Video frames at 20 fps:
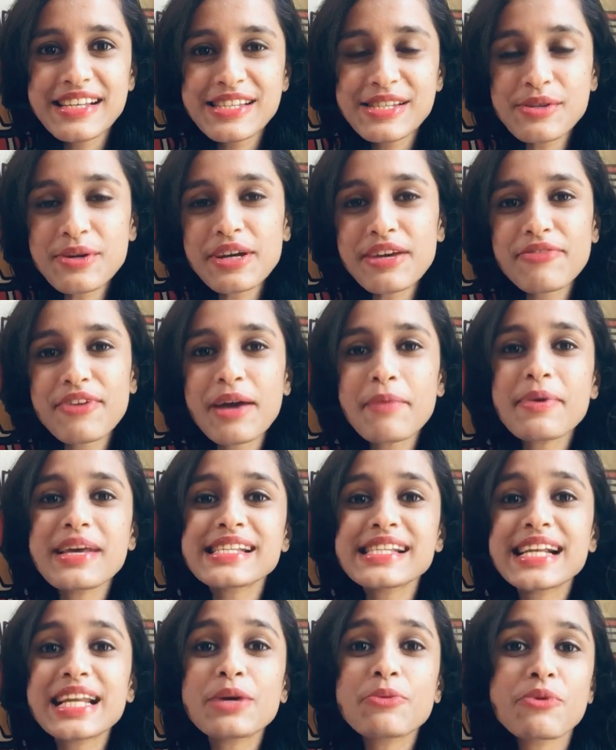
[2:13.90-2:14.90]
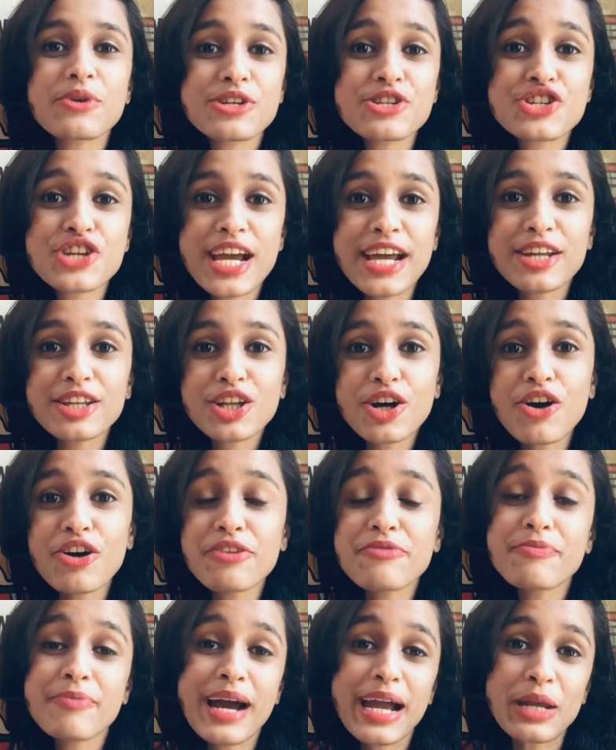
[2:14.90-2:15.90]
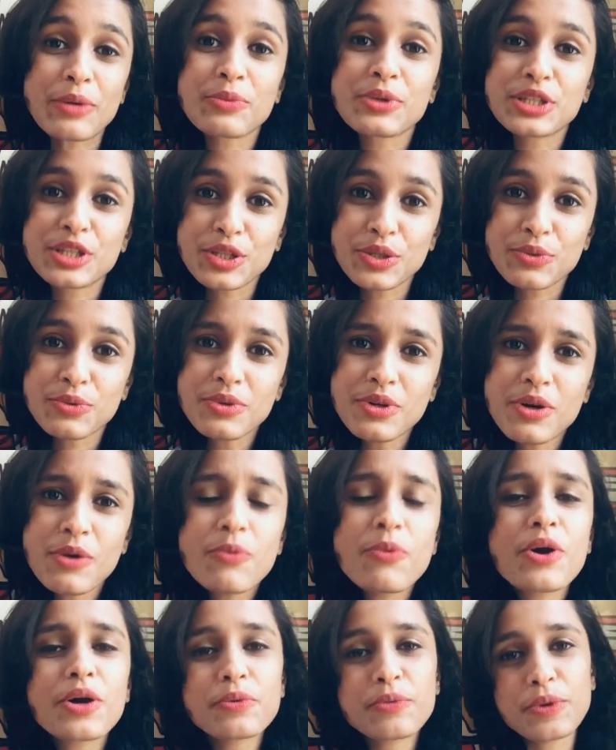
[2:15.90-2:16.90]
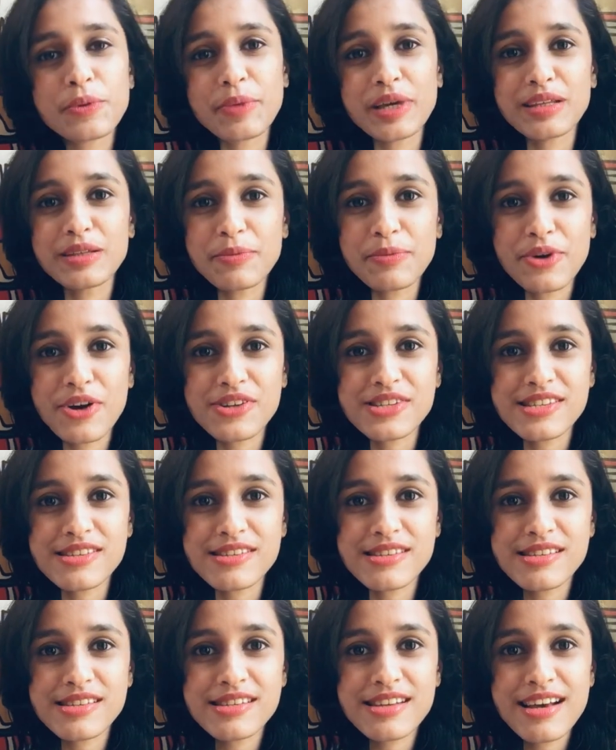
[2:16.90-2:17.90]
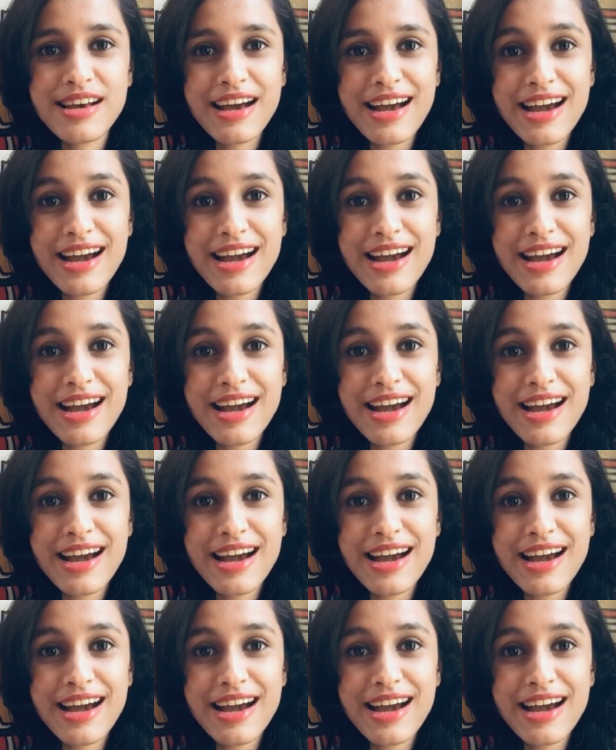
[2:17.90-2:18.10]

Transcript: So if I basically want to share a thought of mine with you, what would be the process?